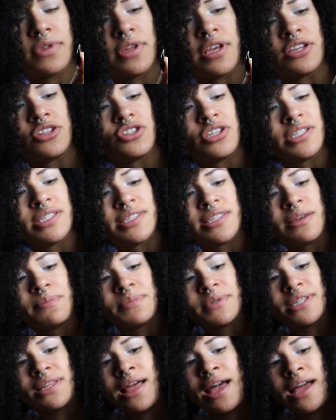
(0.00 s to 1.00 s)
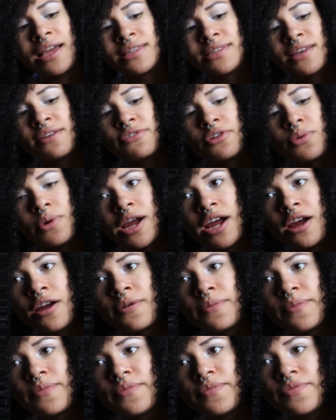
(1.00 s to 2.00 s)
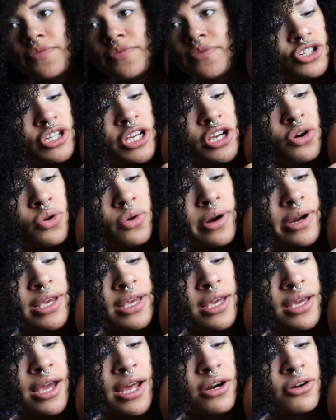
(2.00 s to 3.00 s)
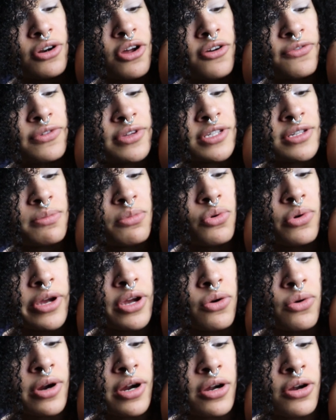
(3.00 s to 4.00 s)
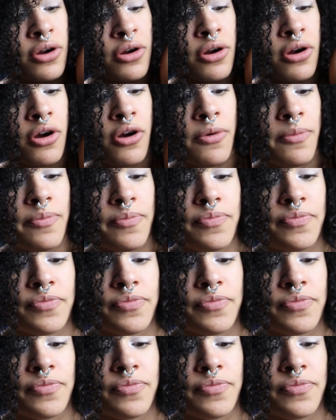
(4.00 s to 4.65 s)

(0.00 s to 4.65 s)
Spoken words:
Like, she slip slides everywhere. She or he, I don't know if it's a boy or a girl.